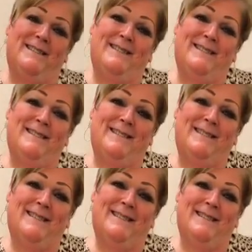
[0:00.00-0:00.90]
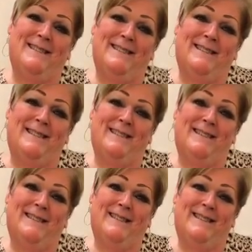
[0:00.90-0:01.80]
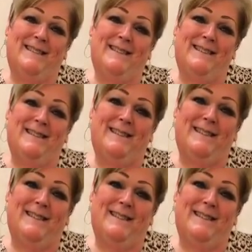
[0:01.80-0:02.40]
Nobody speaks.